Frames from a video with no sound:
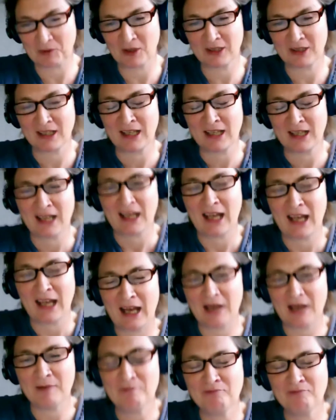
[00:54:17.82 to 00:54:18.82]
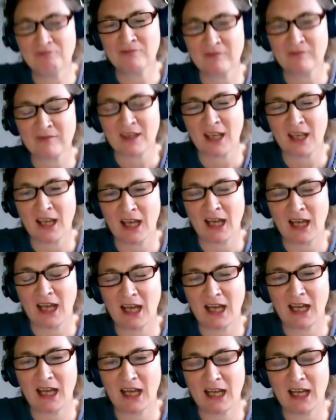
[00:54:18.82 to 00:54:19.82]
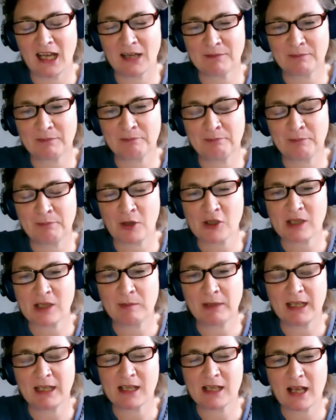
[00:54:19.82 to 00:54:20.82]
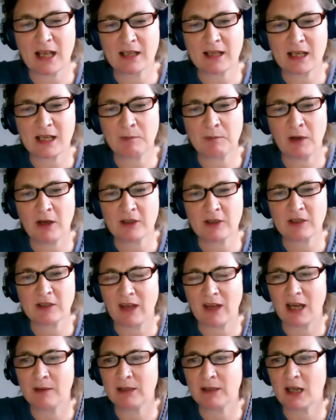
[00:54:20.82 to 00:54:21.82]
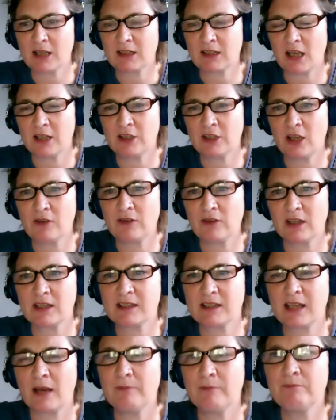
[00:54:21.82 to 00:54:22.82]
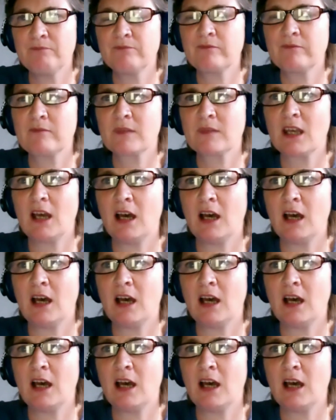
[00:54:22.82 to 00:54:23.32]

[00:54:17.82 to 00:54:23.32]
one. Um, possibly as part of that, I mean, I, I know that um,